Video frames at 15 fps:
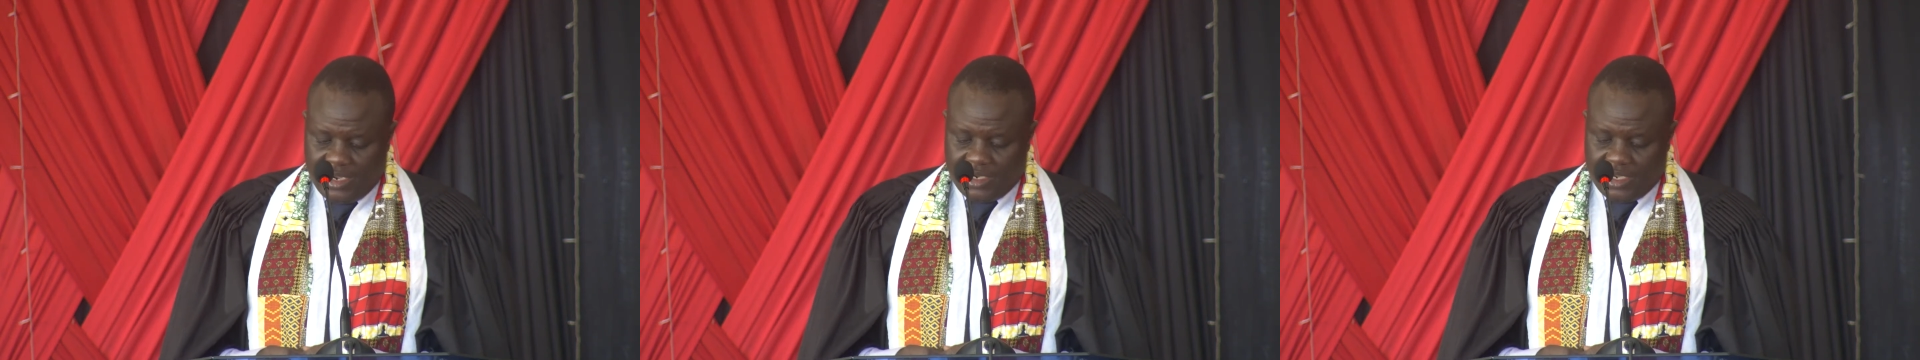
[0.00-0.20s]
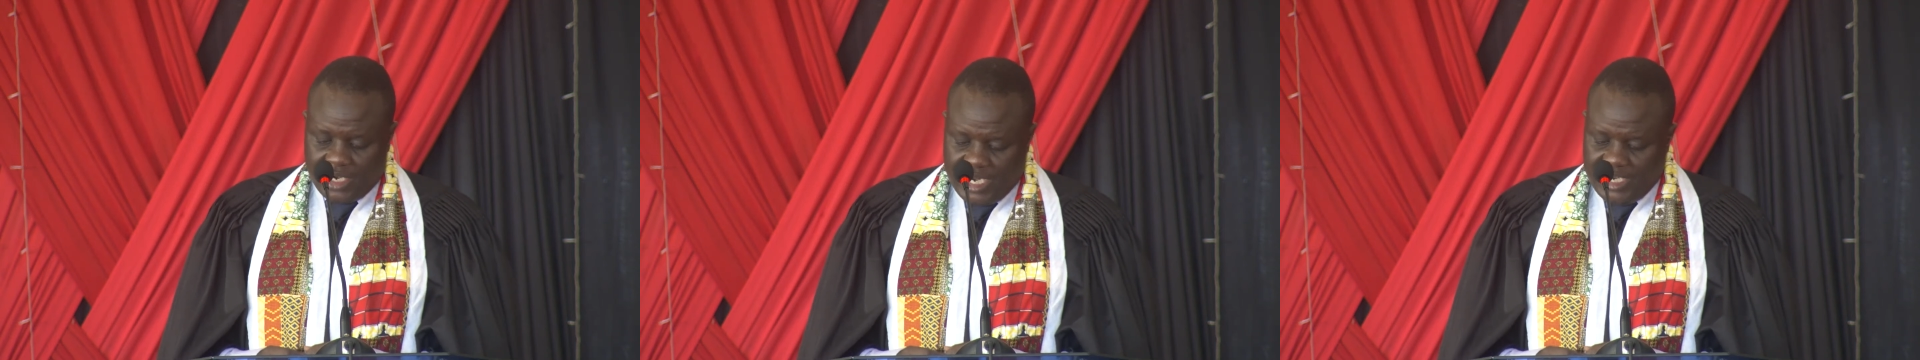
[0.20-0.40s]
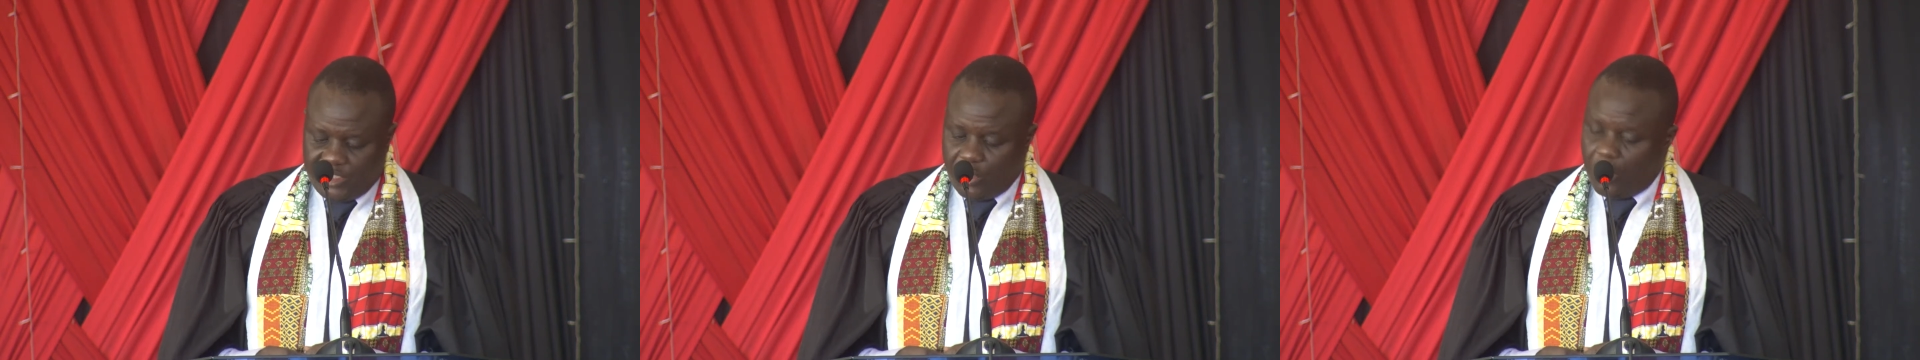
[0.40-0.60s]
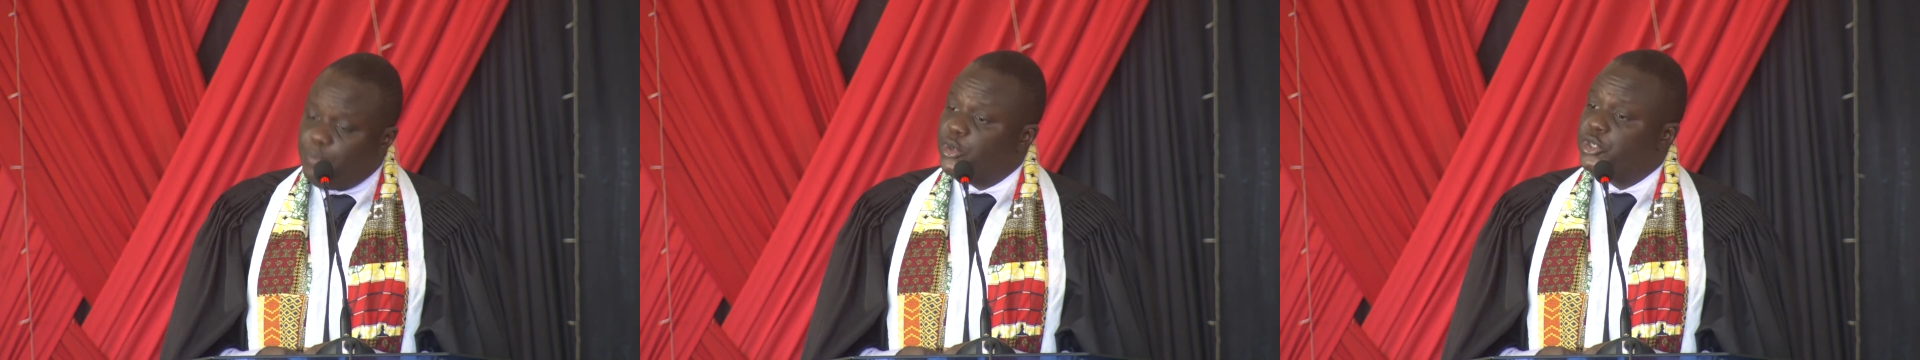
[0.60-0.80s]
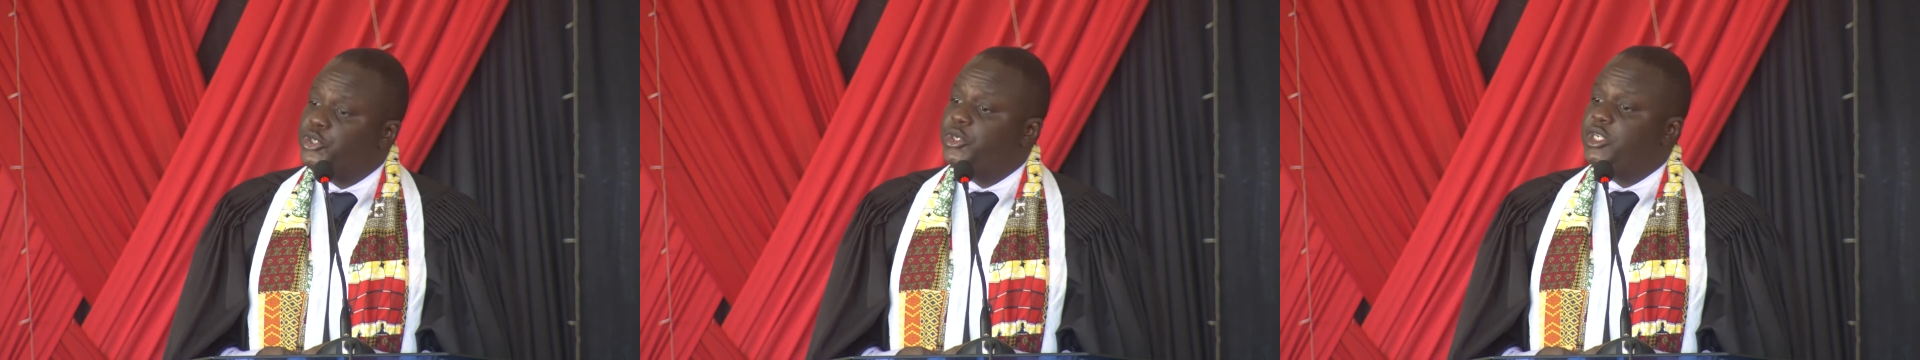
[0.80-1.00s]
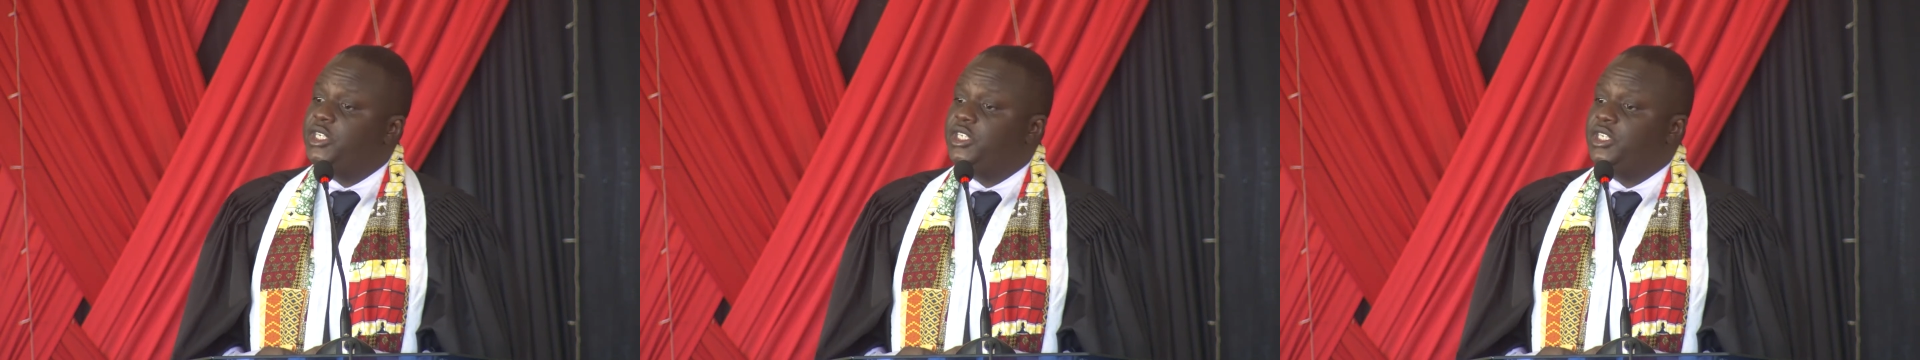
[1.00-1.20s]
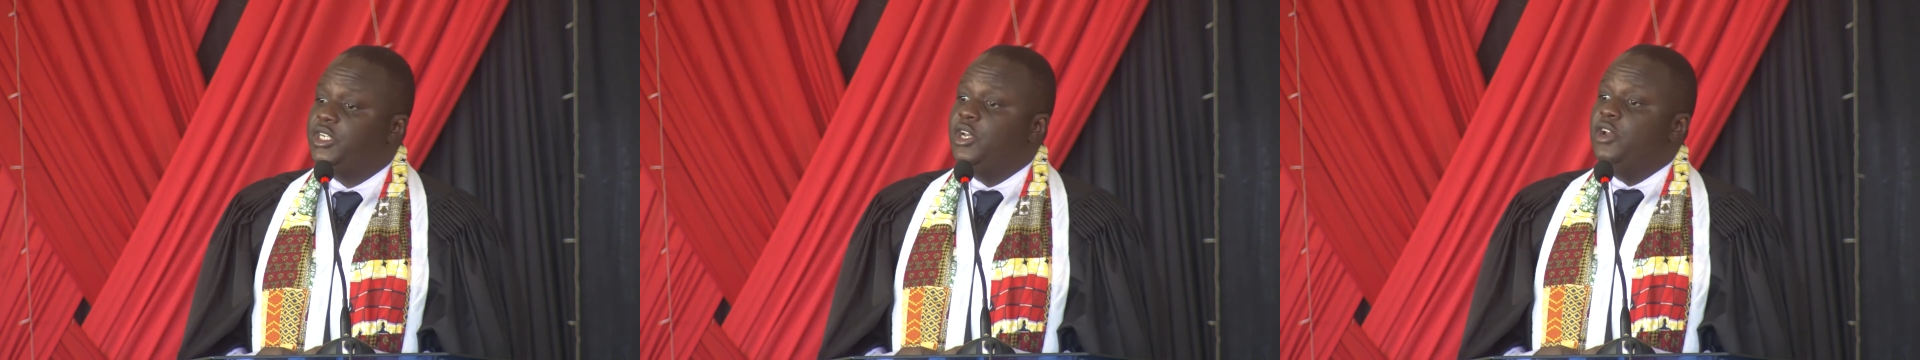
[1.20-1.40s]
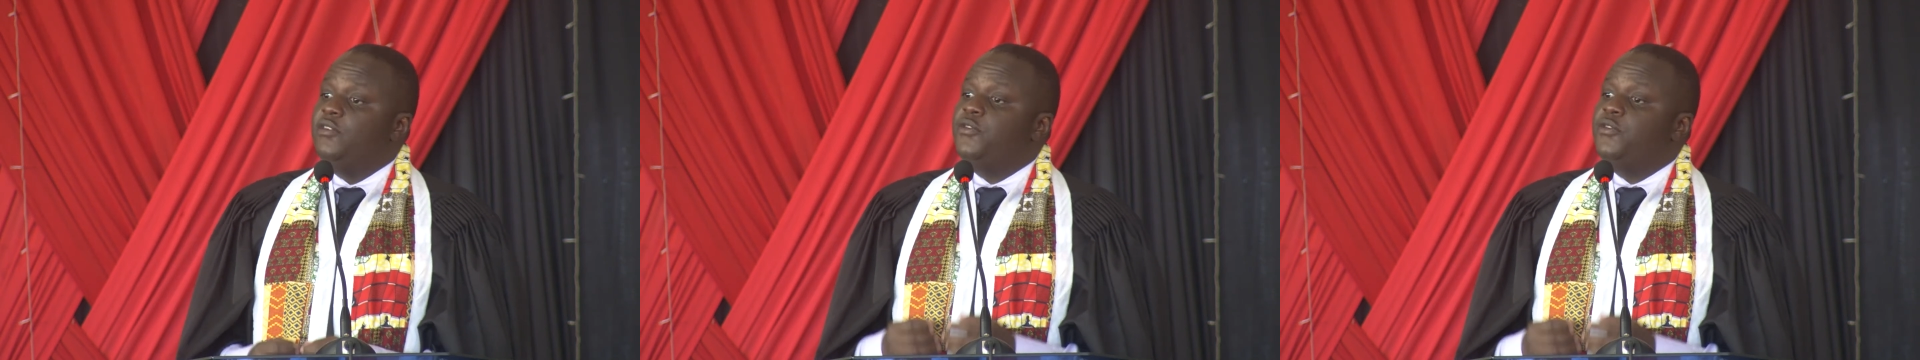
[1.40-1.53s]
a great opportunity